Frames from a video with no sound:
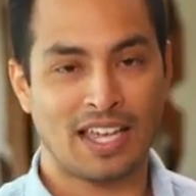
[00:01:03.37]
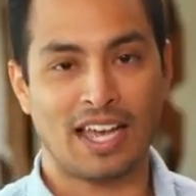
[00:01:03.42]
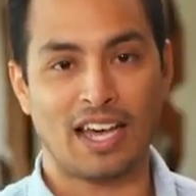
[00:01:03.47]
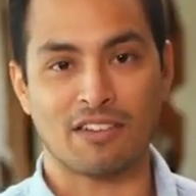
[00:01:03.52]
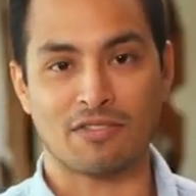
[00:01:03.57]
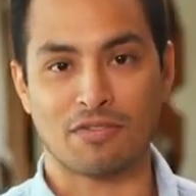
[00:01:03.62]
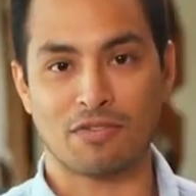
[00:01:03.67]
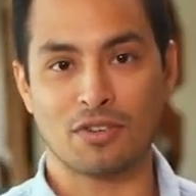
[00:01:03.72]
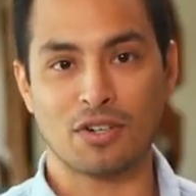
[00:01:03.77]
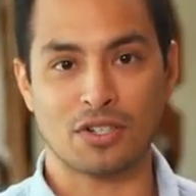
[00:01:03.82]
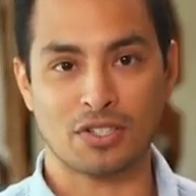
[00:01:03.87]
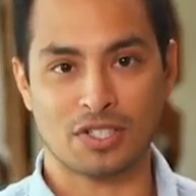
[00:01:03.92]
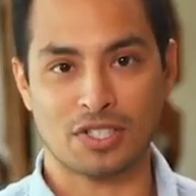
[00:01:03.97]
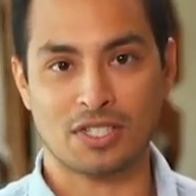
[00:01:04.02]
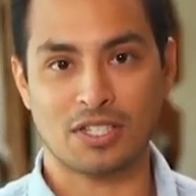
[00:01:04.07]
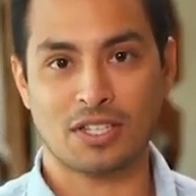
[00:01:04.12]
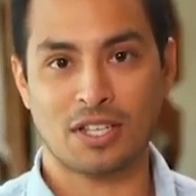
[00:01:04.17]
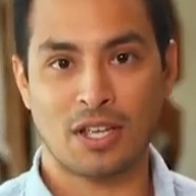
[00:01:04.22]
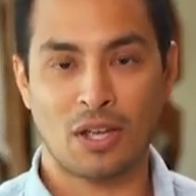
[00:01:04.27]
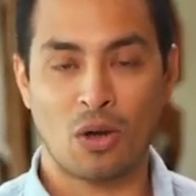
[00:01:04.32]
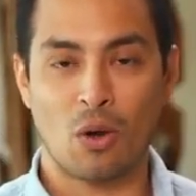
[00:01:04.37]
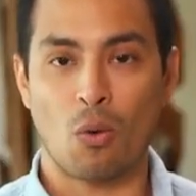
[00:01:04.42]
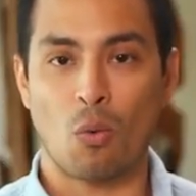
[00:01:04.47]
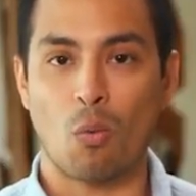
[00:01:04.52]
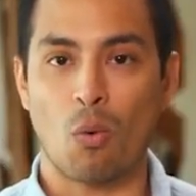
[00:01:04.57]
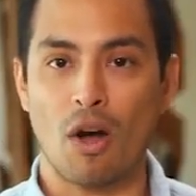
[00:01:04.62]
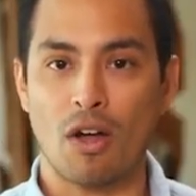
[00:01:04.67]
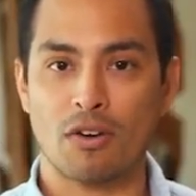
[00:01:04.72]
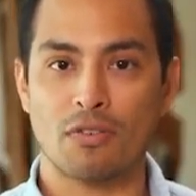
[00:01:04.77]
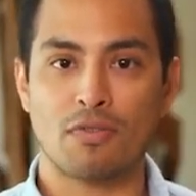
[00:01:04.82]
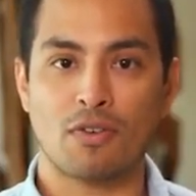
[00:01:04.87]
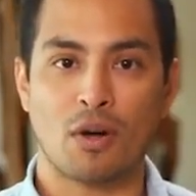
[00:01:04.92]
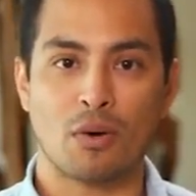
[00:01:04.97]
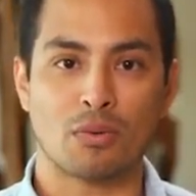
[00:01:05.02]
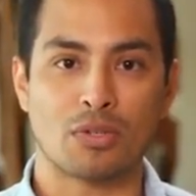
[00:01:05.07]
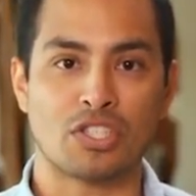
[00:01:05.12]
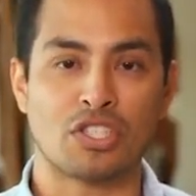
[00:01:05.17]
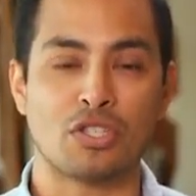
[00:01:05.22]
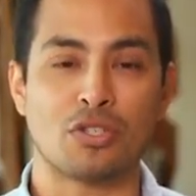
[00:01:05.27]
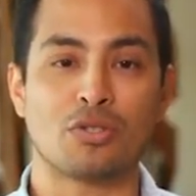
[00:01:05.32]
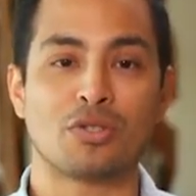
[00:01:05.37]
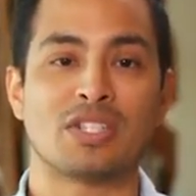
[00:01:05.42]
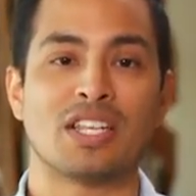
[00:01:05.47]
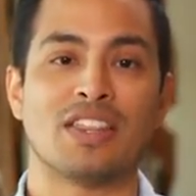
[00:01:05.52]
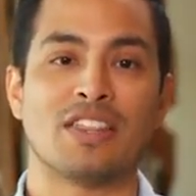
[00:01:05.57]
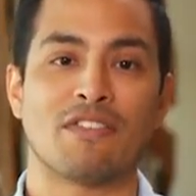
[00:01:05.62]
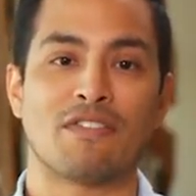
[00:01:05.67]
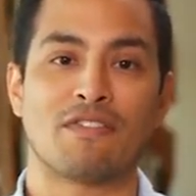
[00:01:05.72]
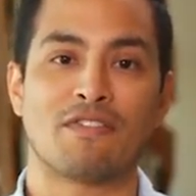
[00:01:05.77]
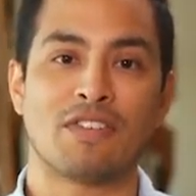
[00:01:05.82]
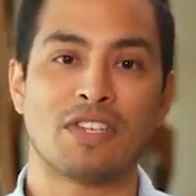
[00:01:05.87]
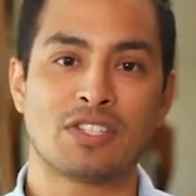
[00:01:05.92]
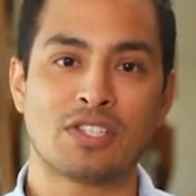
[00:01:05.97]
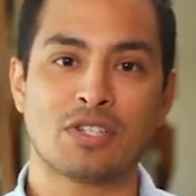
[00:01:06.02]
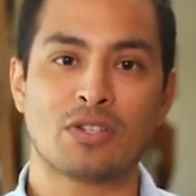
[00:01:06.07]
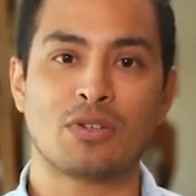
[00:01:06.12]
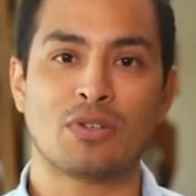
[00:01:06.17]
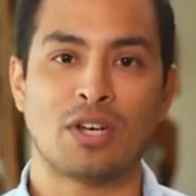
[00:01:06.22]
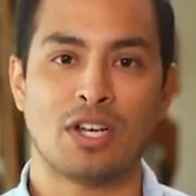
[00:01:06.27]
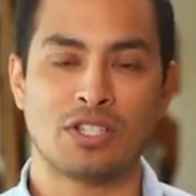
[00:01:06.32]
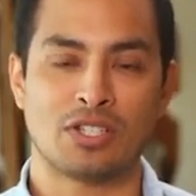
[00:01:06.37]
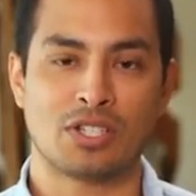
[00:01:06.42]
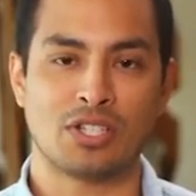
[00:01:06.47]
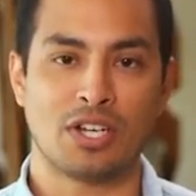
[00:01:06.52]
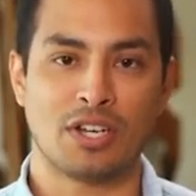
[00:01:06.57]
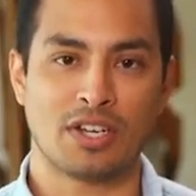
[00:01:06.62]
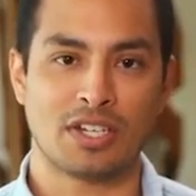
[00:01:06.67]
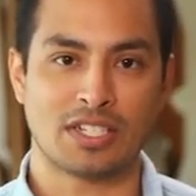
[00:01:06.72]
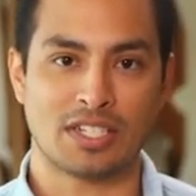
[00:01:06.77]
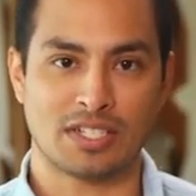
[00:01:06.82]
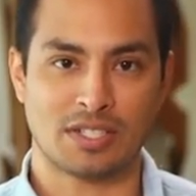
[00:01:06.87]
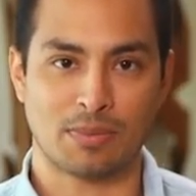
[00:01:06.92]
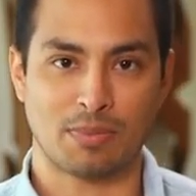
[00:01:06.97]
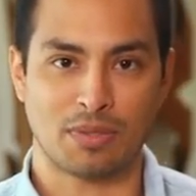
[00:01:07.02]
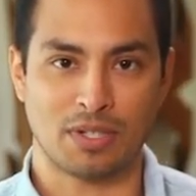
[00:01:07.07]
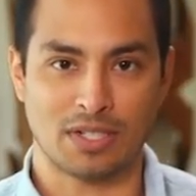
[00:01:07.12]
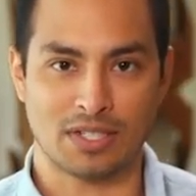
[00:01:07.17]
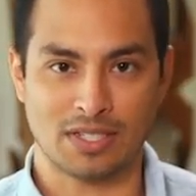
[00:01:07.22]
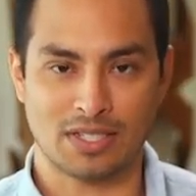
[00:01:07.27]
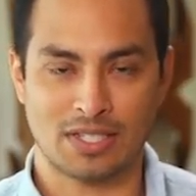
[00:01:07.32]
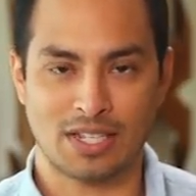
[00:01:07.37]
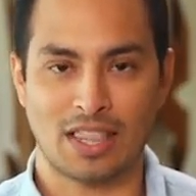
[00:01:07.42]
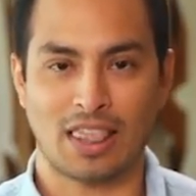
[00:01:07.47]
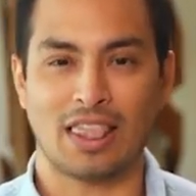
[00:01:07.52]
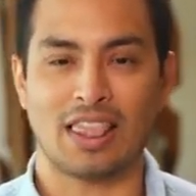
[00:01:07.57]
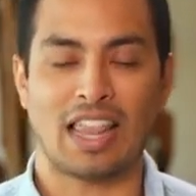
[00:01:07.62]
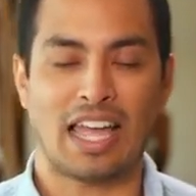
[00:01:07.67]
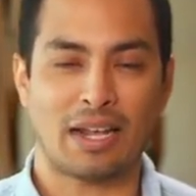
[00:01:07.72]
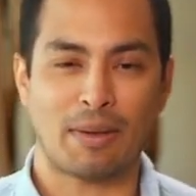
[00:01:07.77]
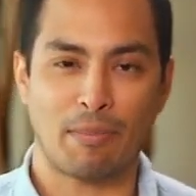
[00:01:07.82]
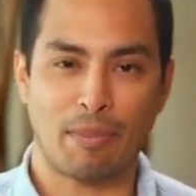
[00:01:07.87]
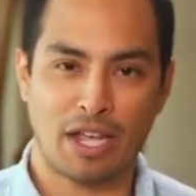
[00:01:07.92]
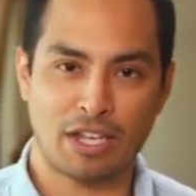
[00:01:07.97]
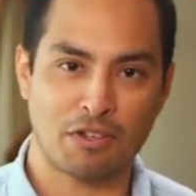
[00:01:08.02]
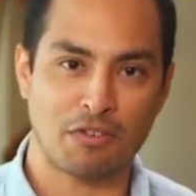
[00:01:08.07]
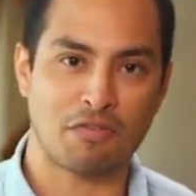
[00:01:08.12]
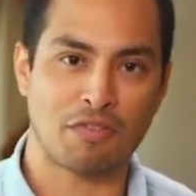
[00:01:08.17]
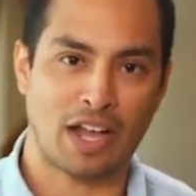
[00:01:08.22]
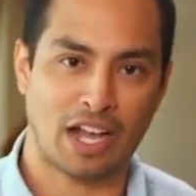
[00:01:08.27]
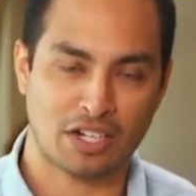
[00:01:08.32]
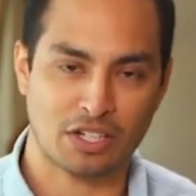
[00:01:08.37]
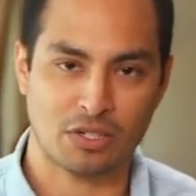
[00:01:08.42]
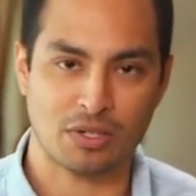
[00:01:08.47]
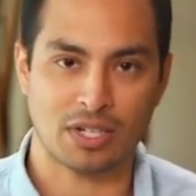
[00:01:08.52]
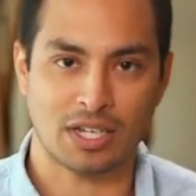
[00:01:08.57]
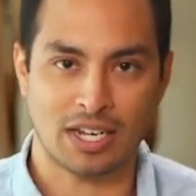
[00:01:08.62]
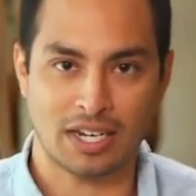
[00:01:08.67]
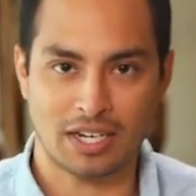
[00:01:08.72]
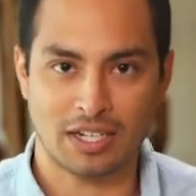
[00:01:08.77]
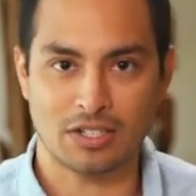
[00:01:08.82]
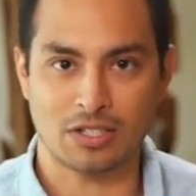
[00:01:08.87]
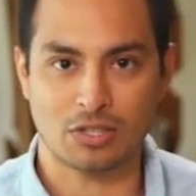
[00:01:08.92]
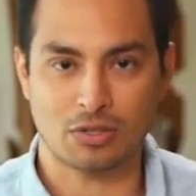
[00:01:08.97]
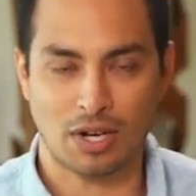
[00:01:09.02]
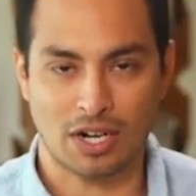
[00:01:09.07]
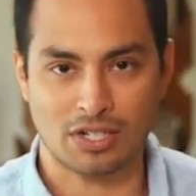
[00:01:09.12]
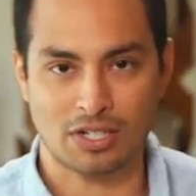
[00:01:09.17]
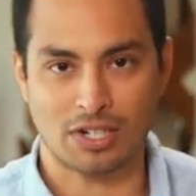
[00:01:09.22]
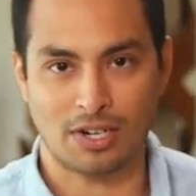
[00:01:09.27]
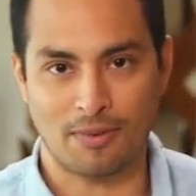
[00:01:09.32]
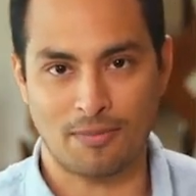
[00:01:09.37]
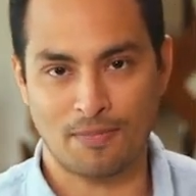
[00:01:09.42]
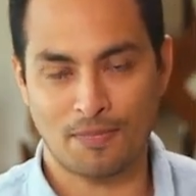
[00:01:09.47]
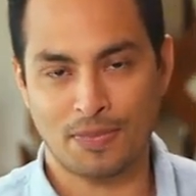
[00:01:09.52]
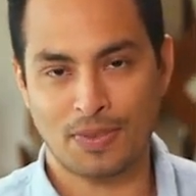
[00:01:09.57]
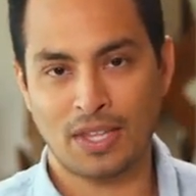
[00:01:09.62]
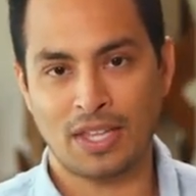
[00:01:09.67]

At first, waterfall was used in the physical engineering disciplines, like manufacturing and construction.